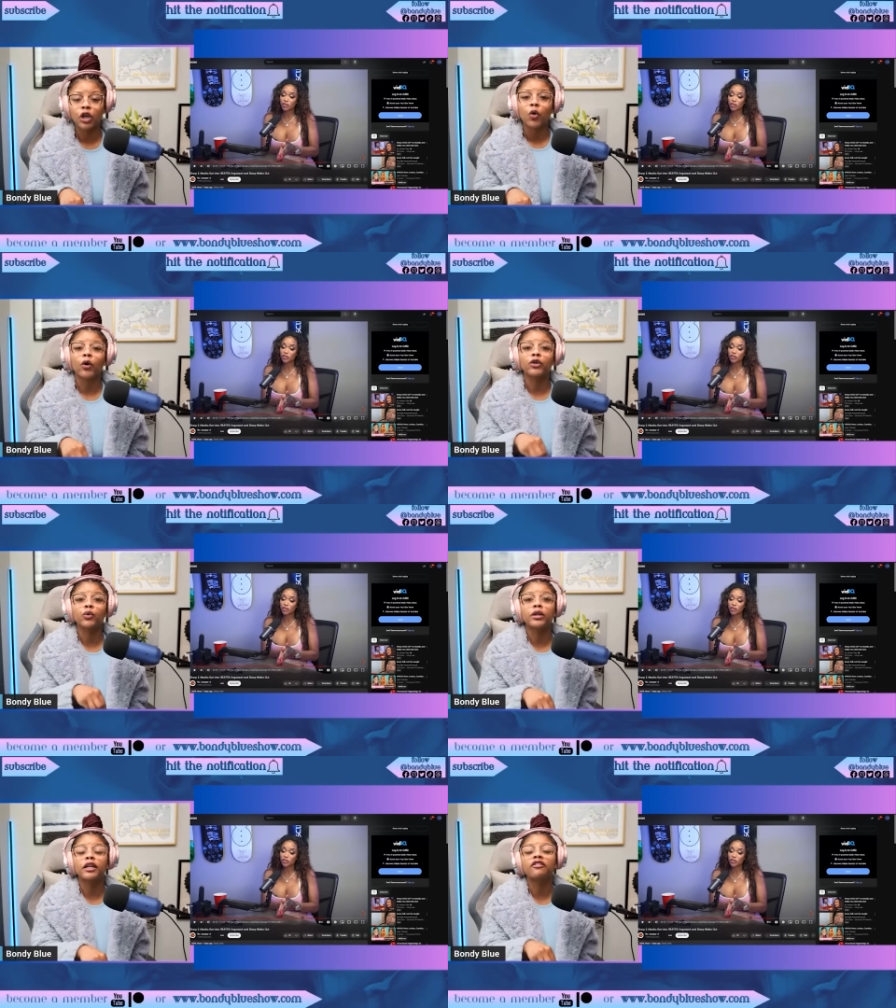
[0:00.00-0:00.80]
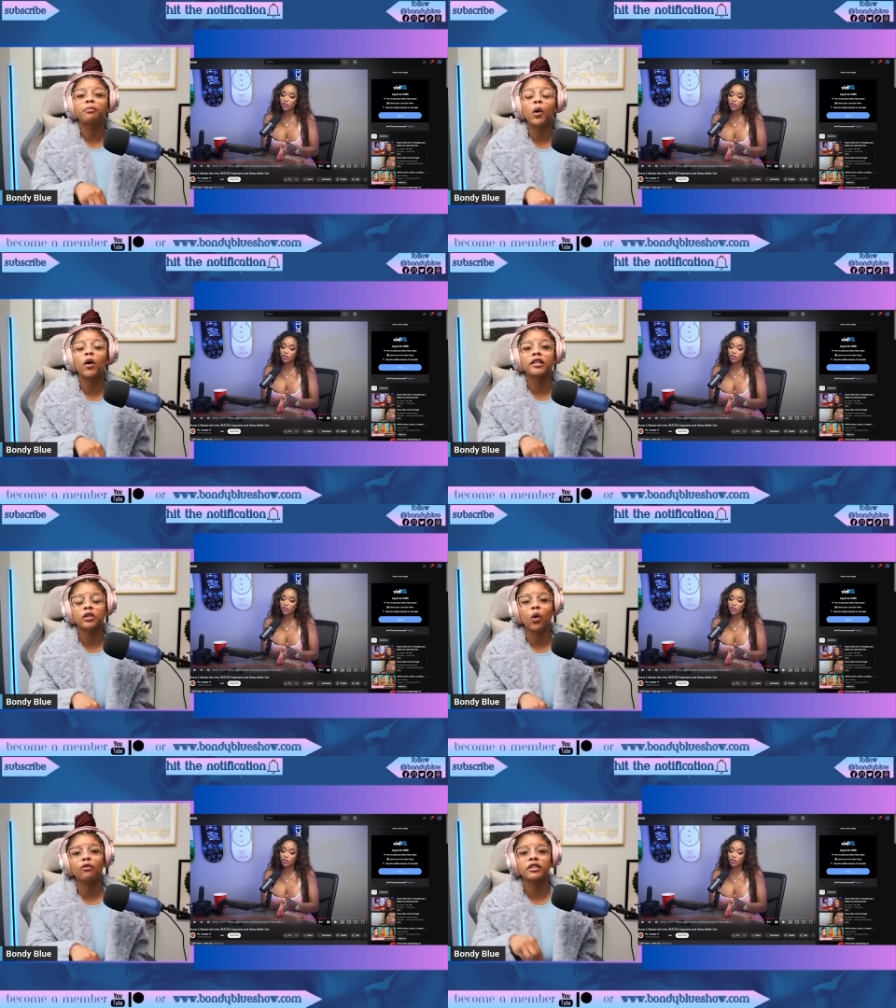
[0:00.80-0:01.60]
where you give boys
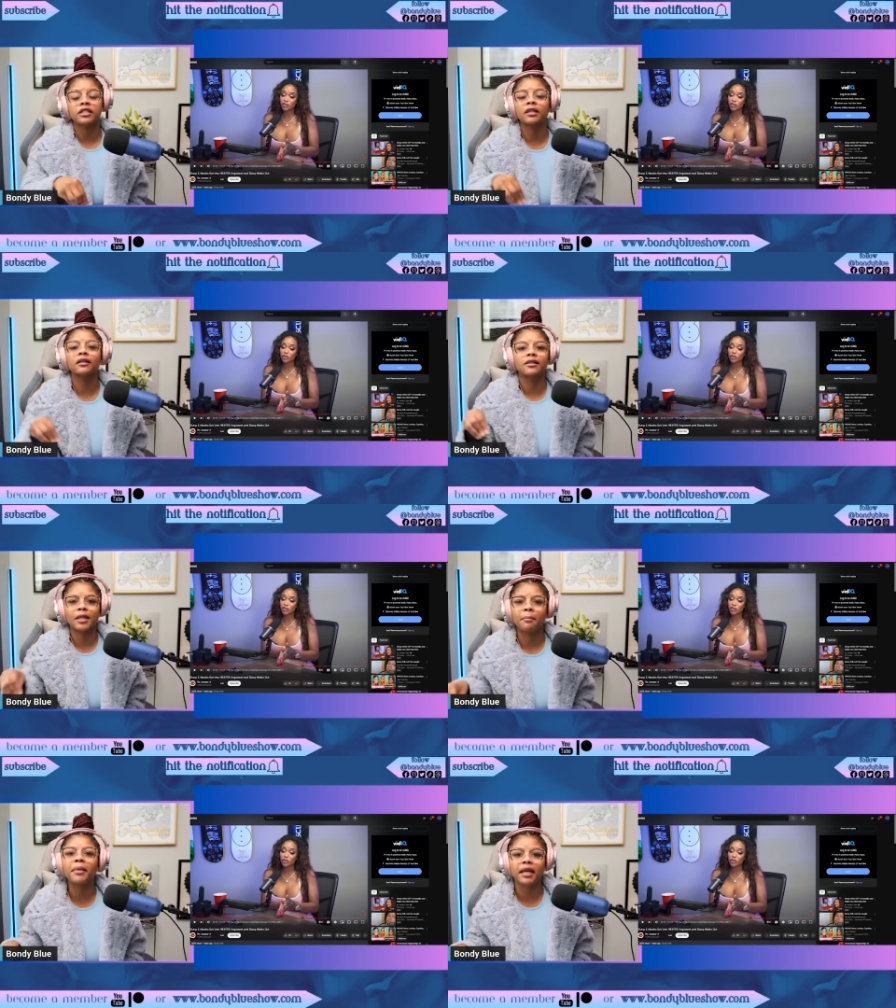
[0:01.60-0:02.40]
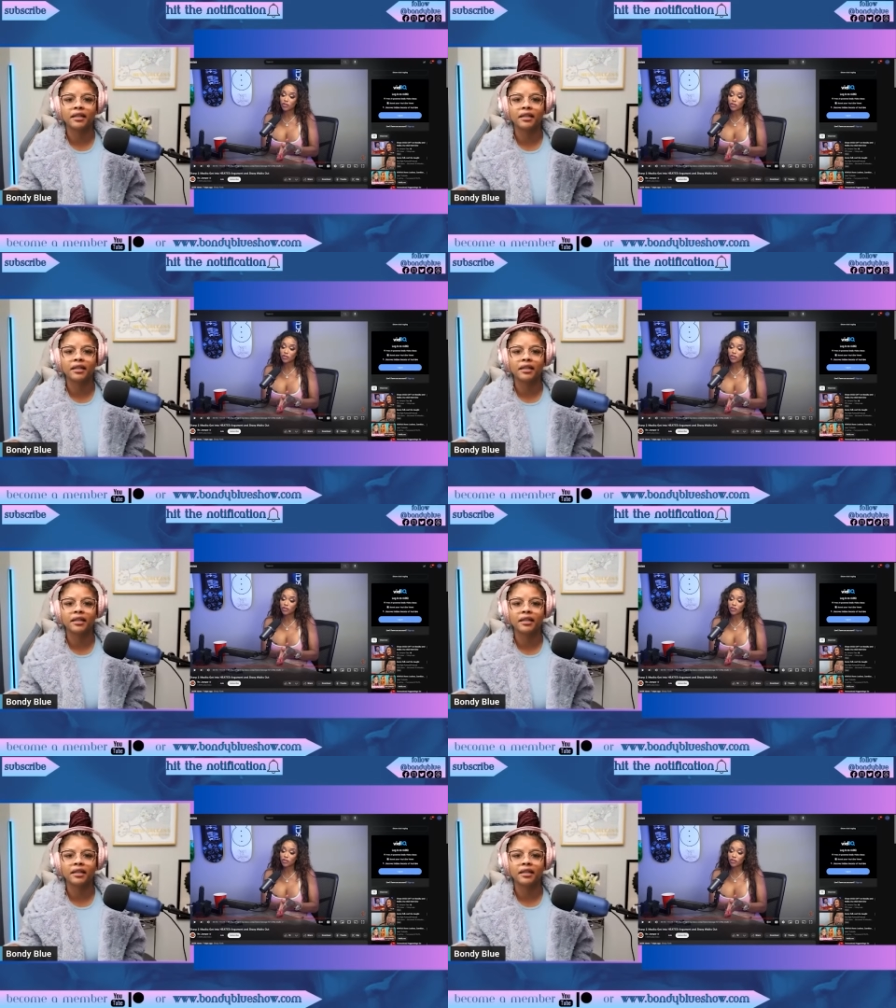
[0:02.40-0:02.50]
over to, to men